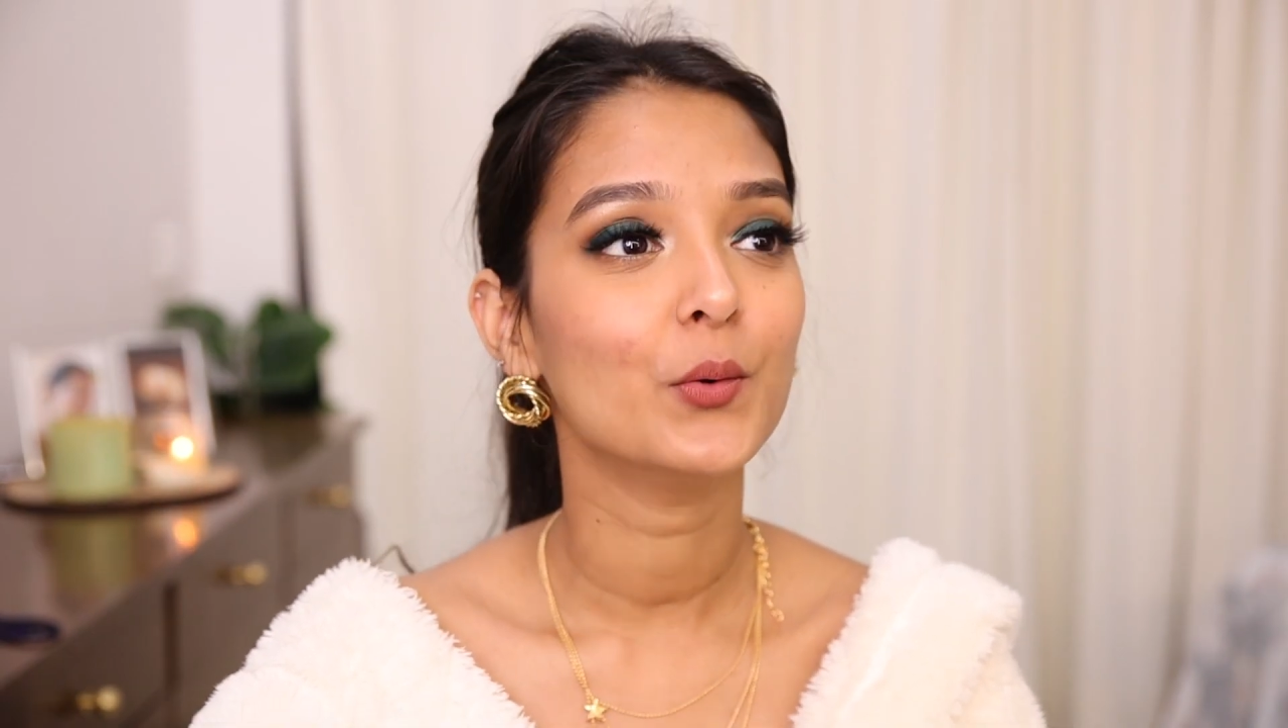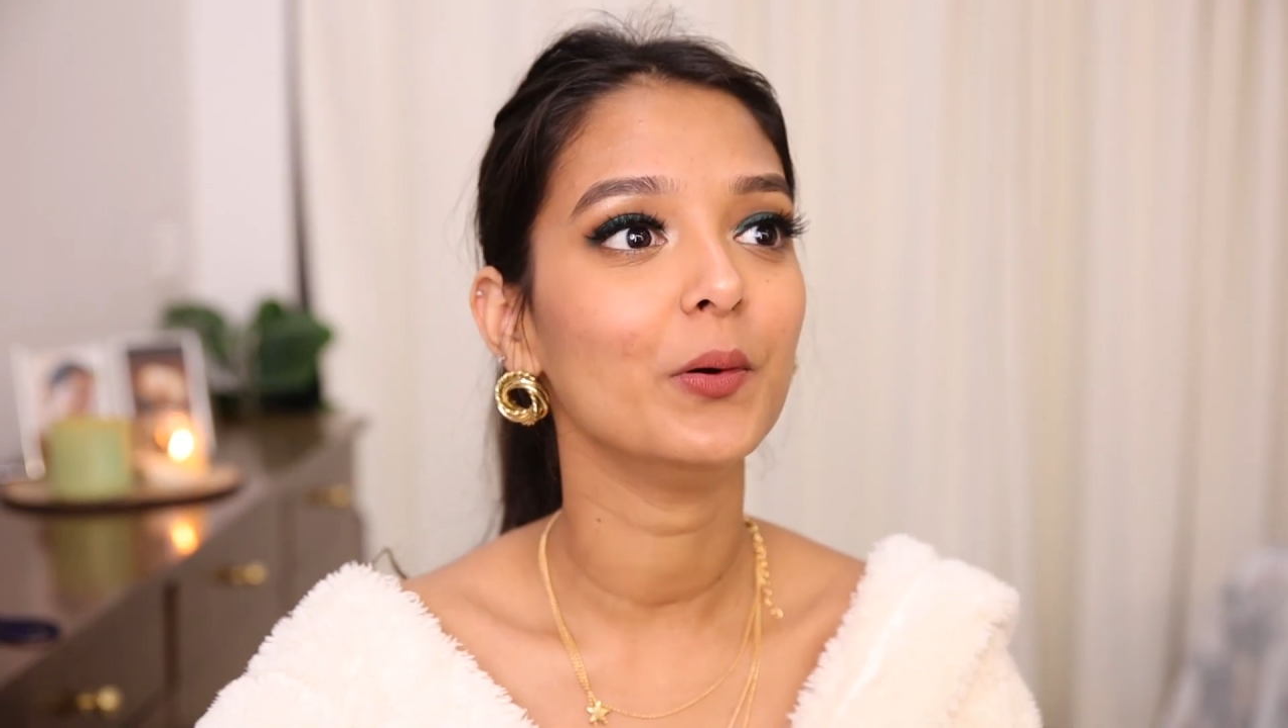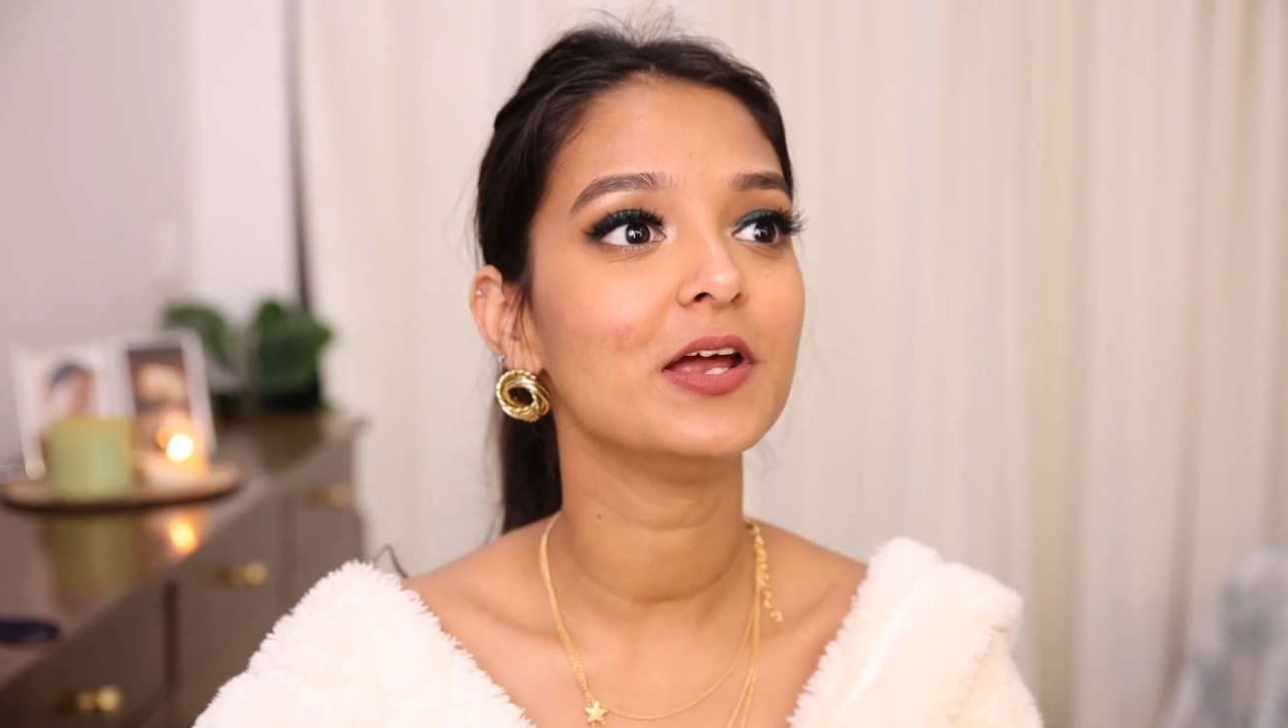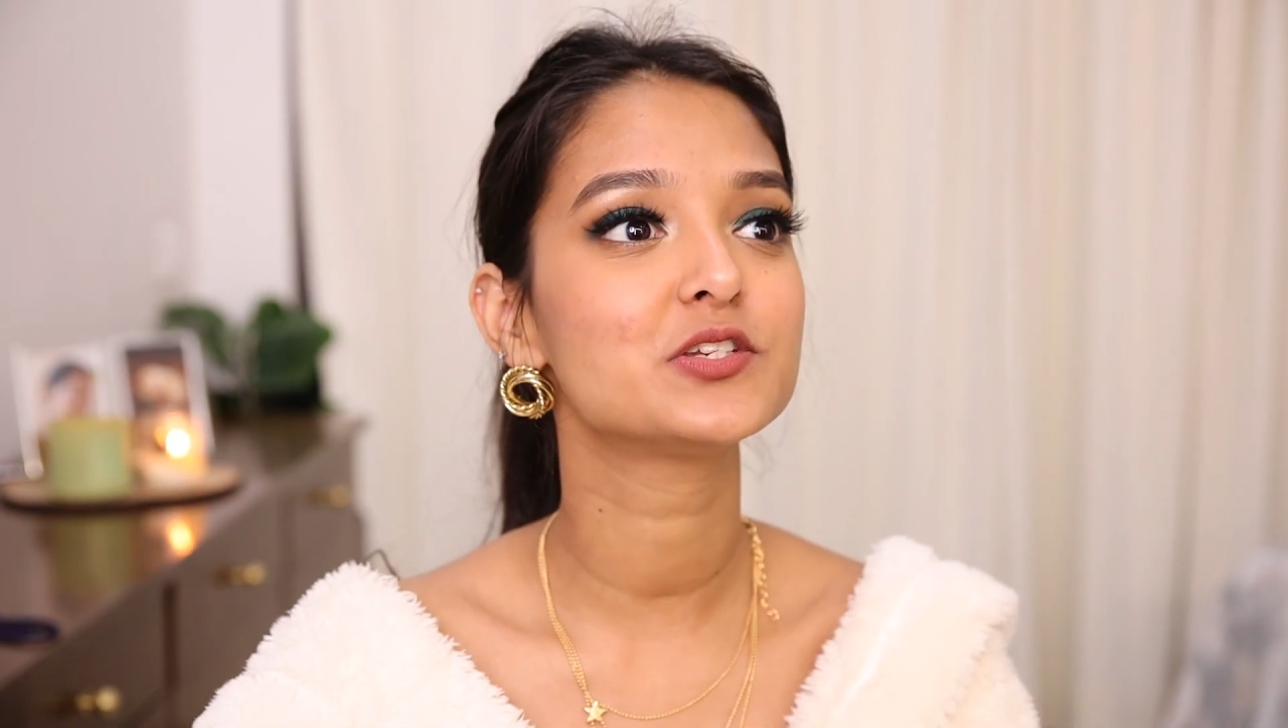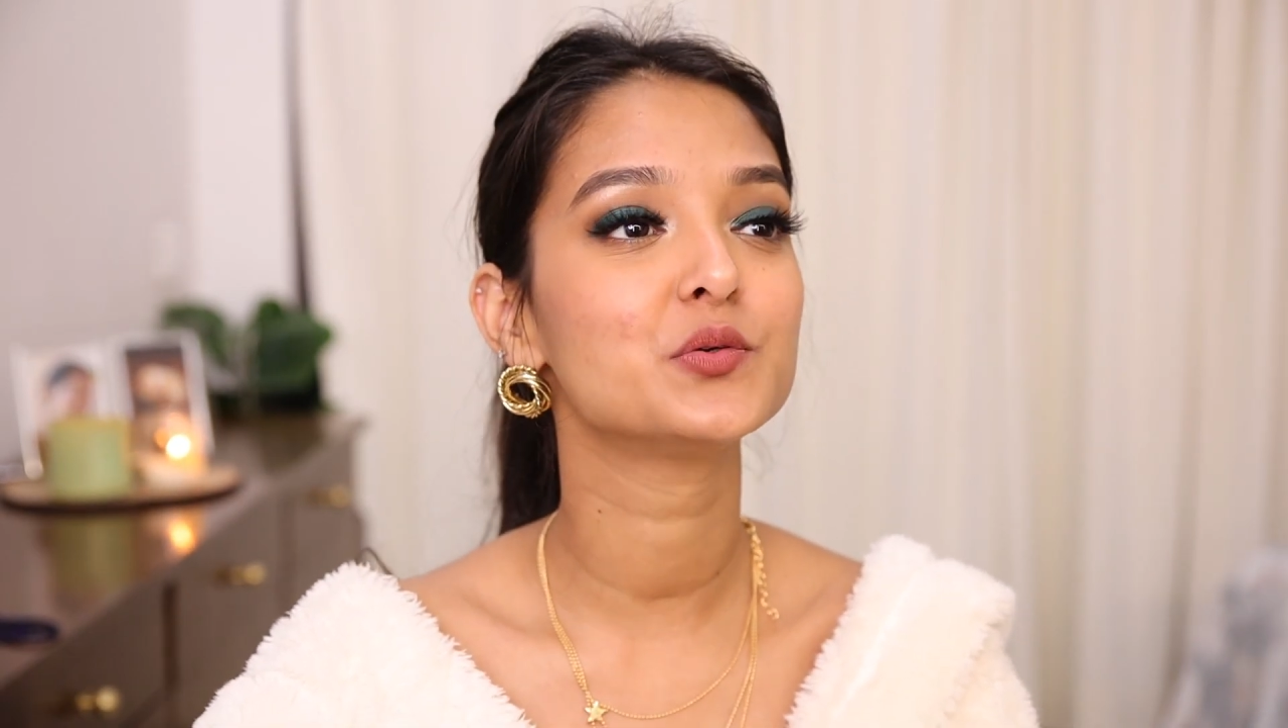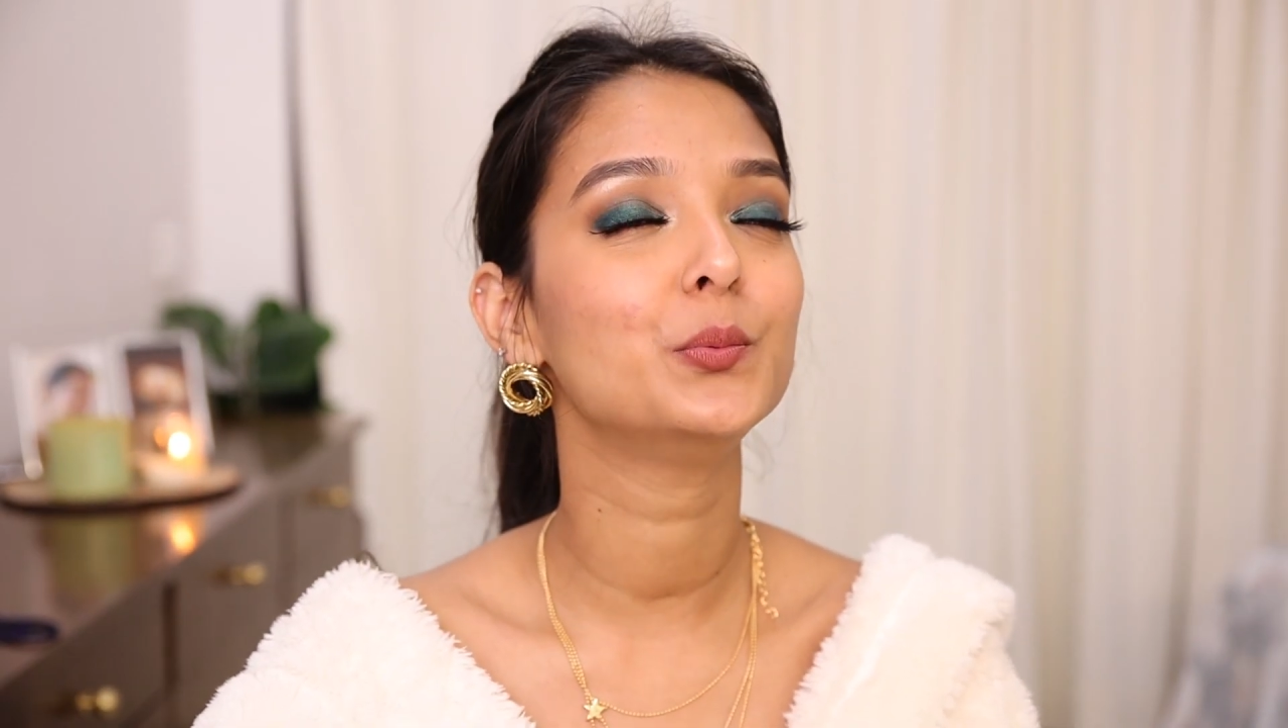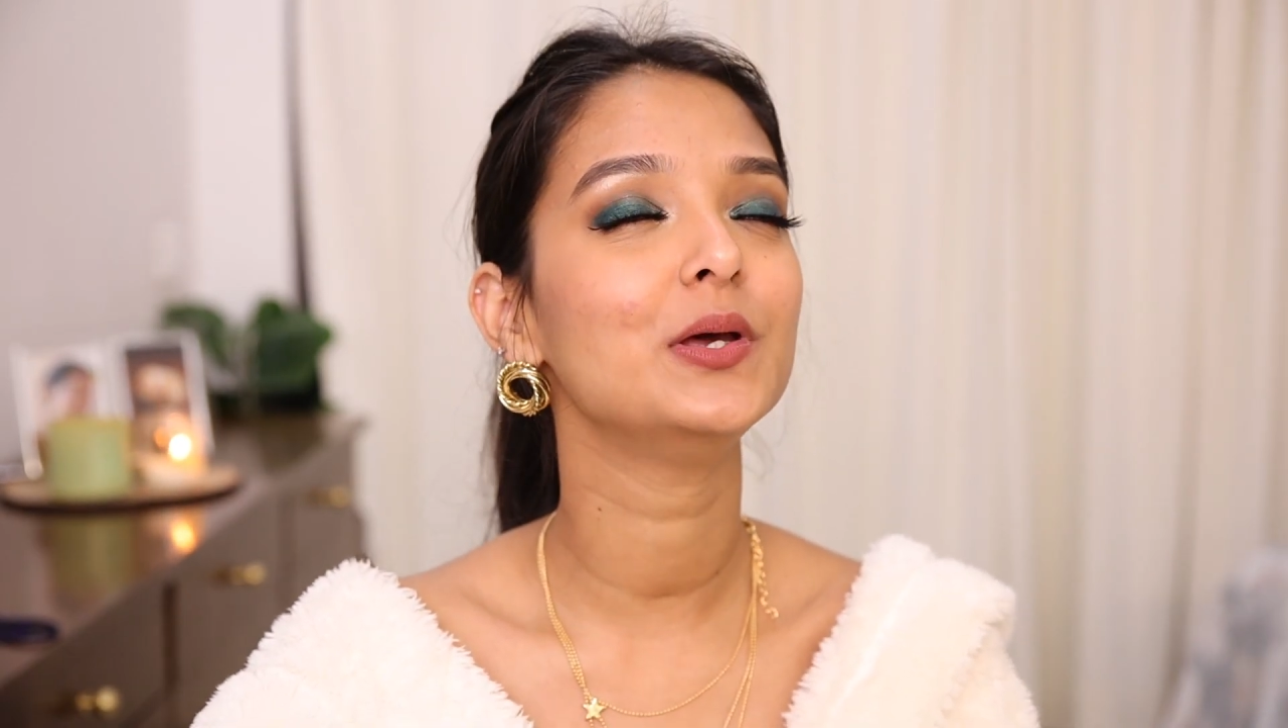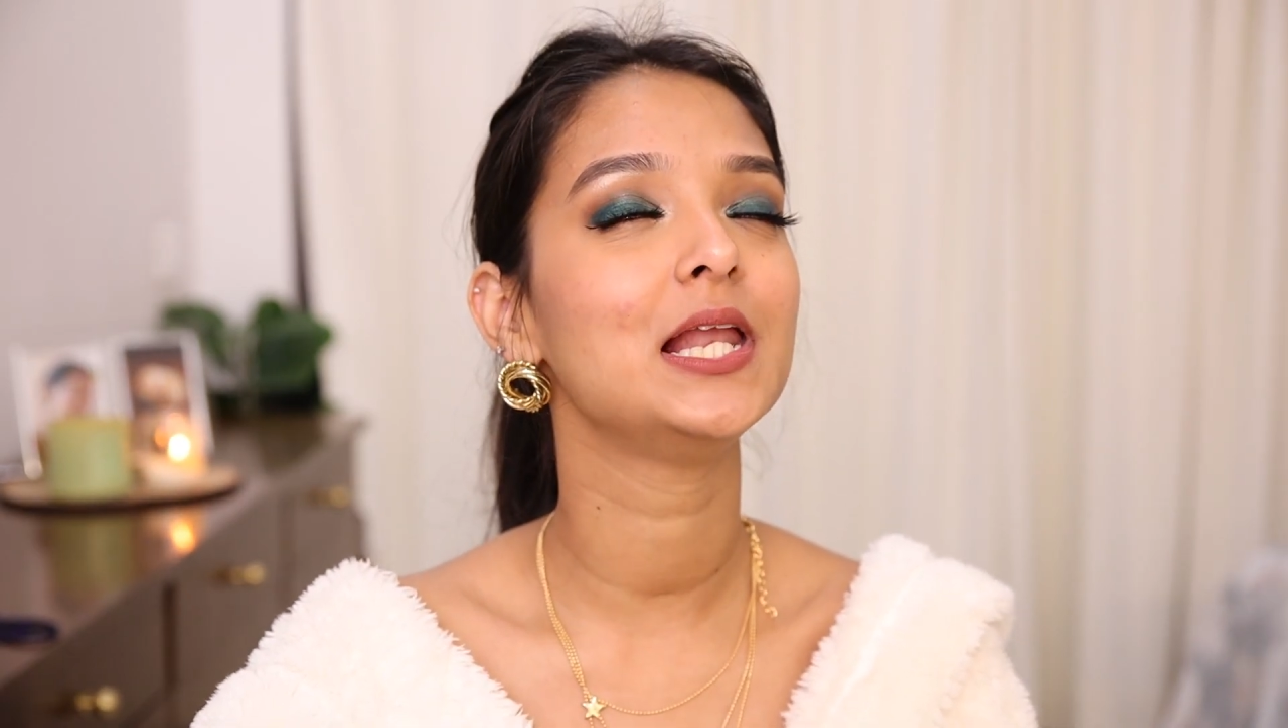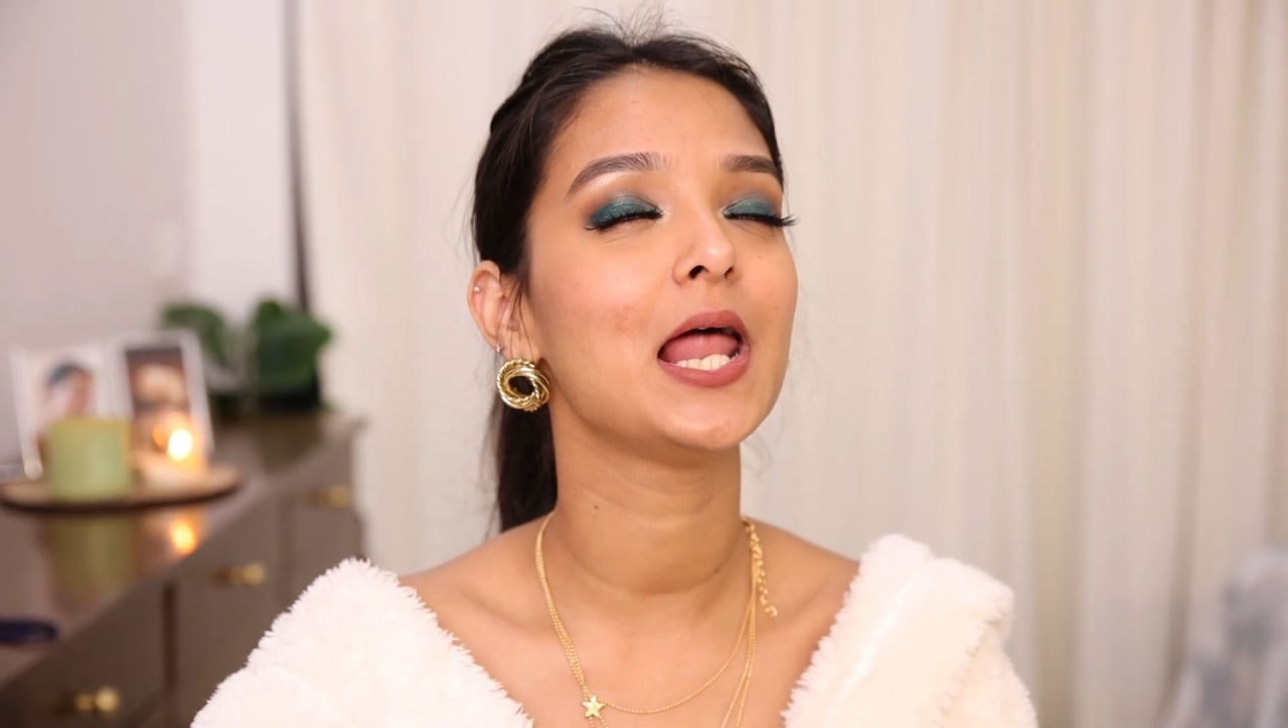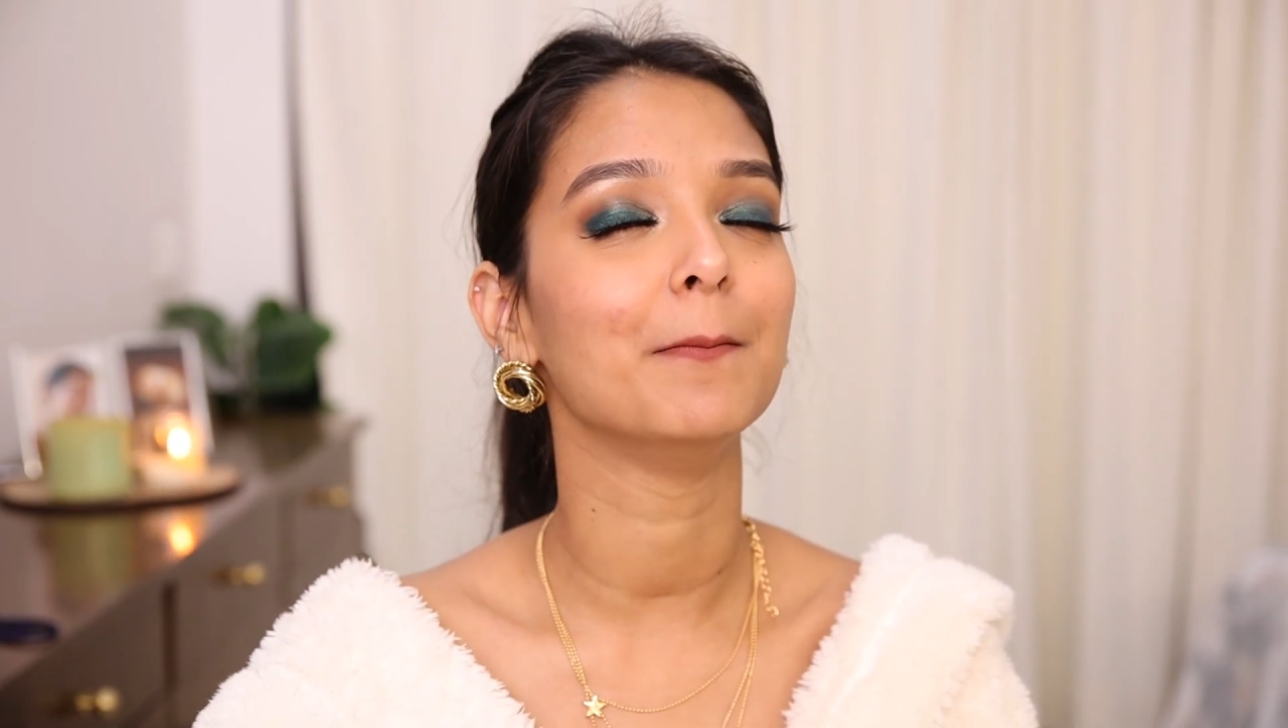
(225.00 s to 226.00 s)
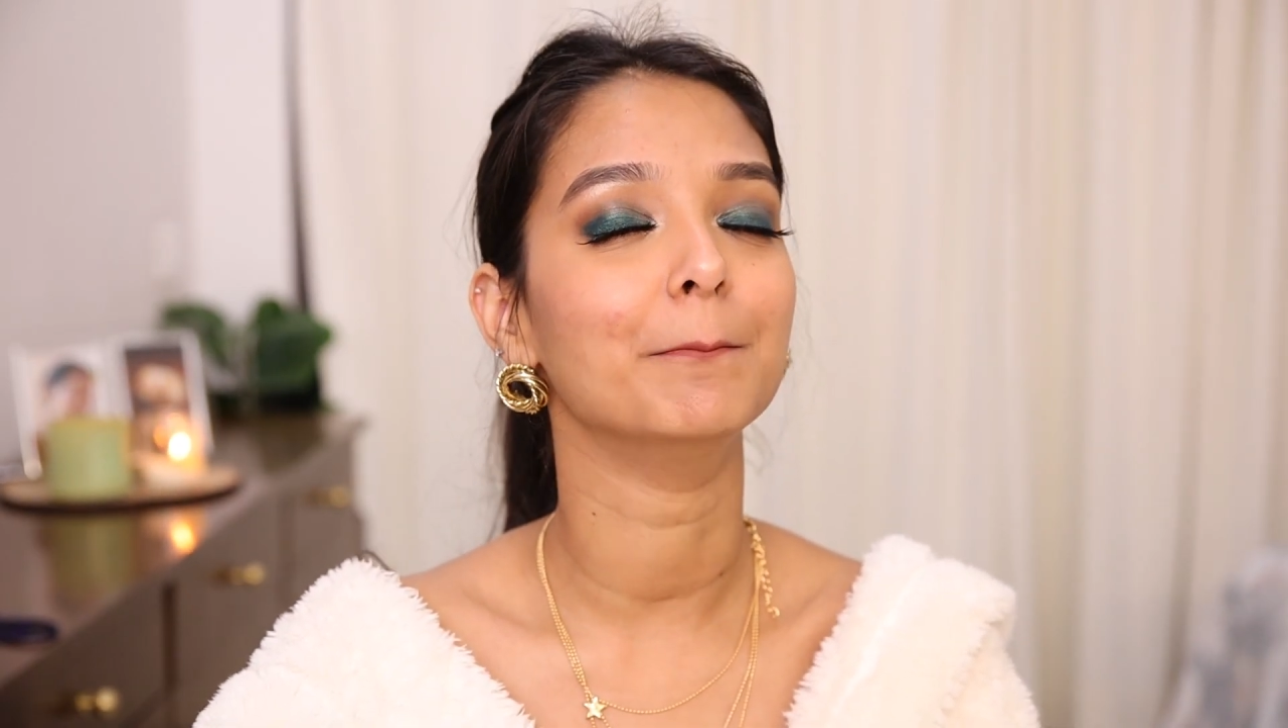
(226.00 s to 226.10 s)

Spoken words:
which will